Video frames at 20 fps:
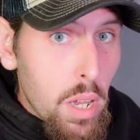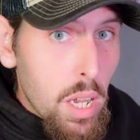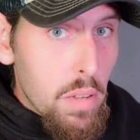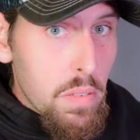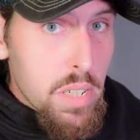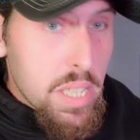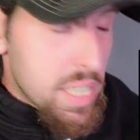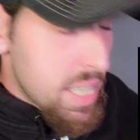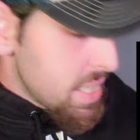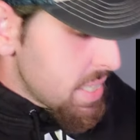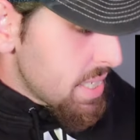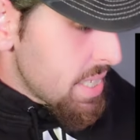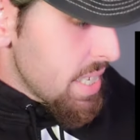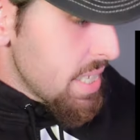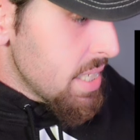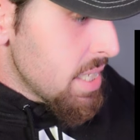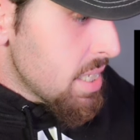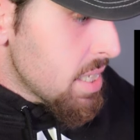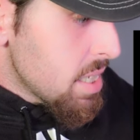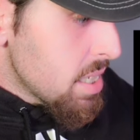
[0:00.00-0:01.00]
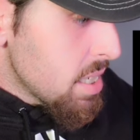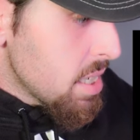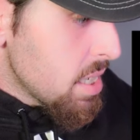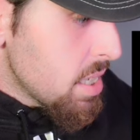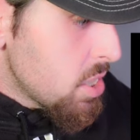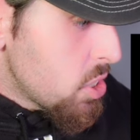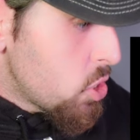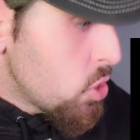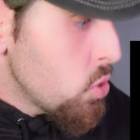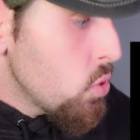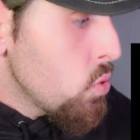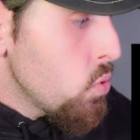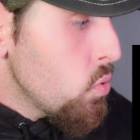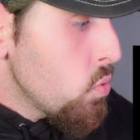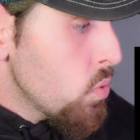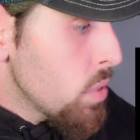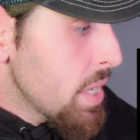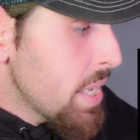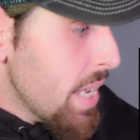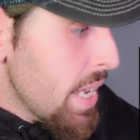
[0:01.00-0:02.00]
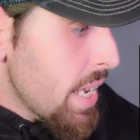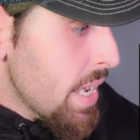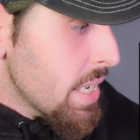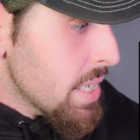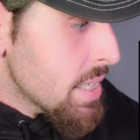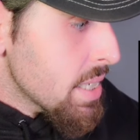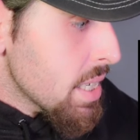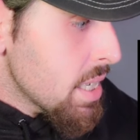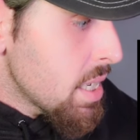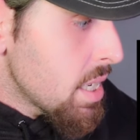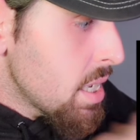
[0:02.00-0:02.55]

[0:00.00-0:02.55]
of distance to get